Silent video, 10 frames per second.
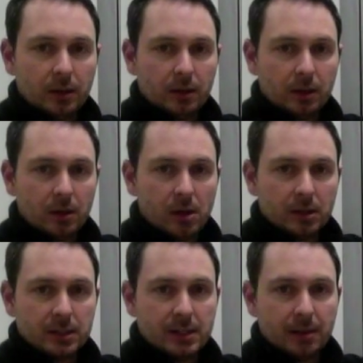along
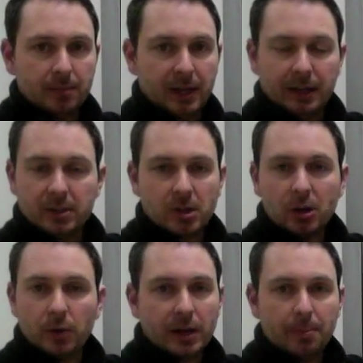the same plane. It's not
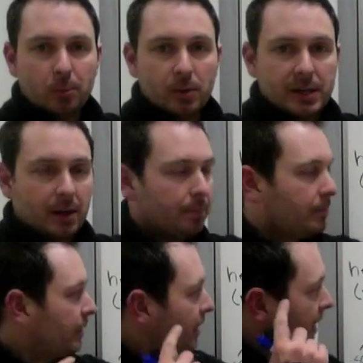going up or down.
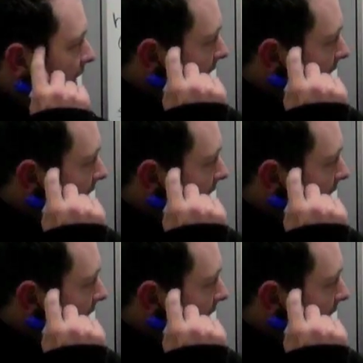And